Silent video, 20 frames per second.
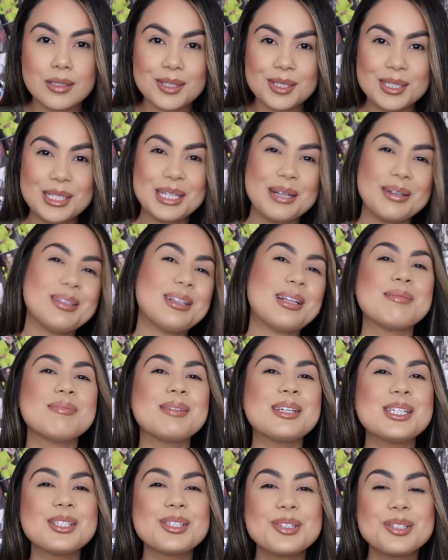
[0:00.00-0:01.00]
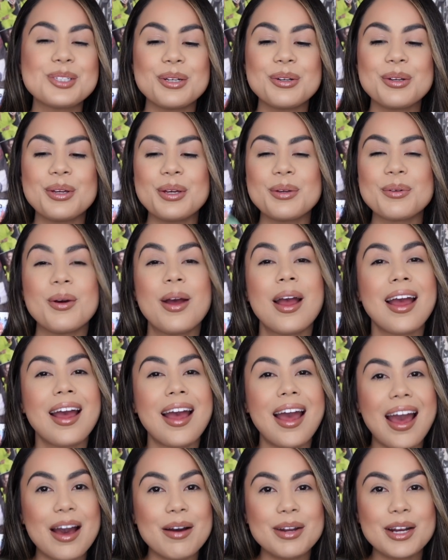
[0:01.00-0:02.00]
So let me show you
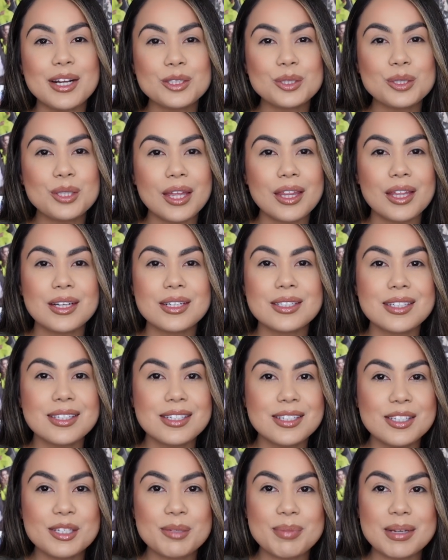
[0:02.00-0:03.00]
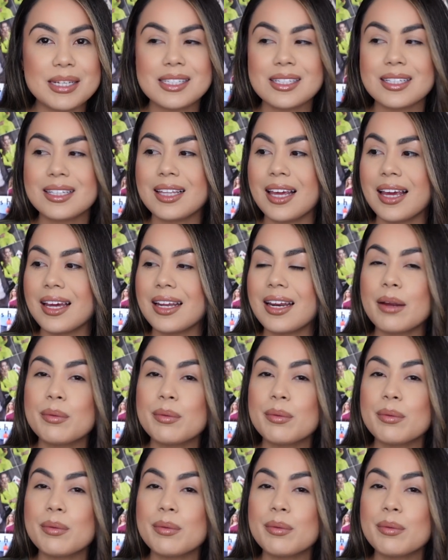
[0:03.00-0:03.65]
how it actually looks. And this is basically it.